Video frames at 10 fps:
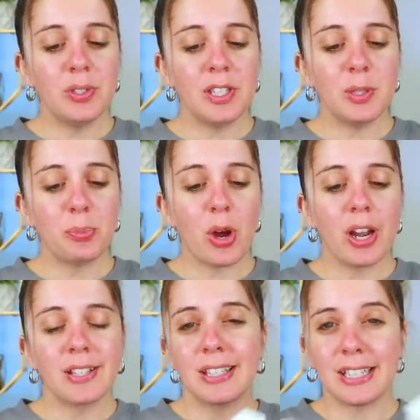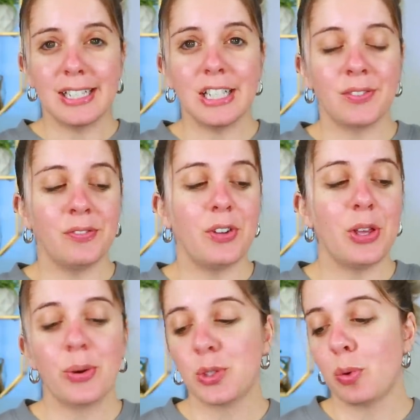these products like in a different
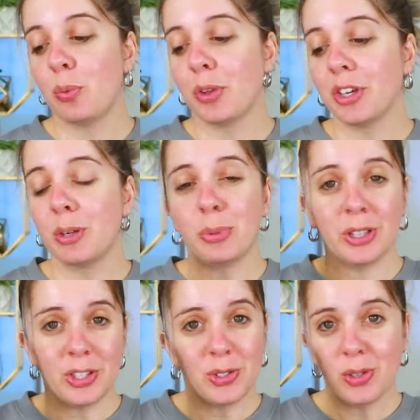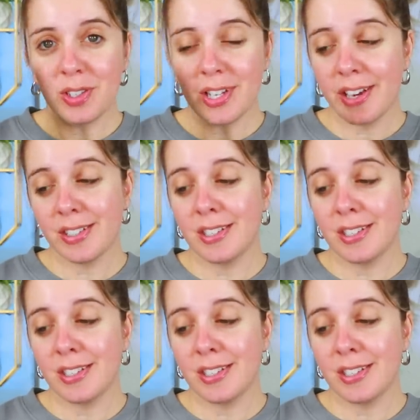video because we're really gonna put these to the test.